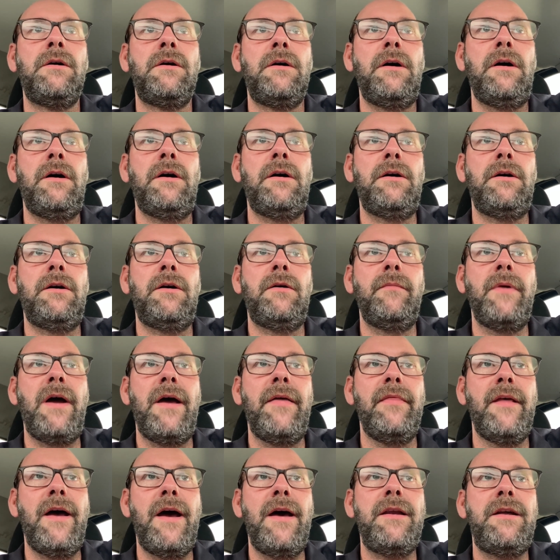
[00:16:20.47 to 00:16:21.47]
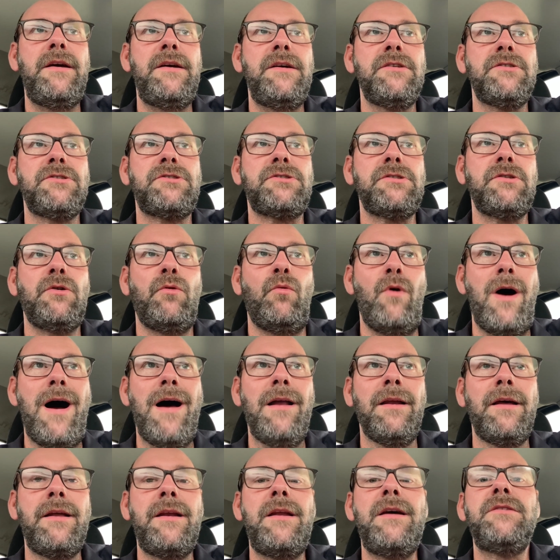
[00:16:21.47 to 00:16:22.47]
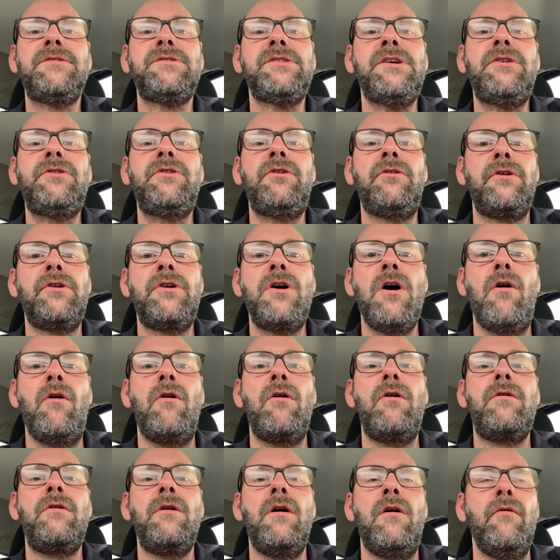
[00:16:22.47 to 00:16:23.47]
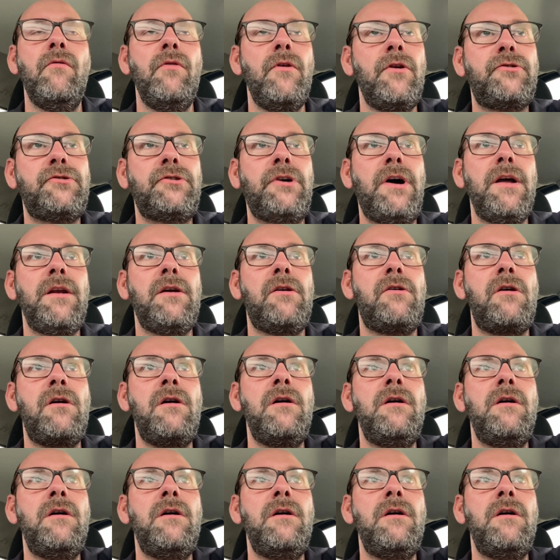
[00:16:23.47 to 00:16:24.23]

And that is, while it is in your yard on the trailer,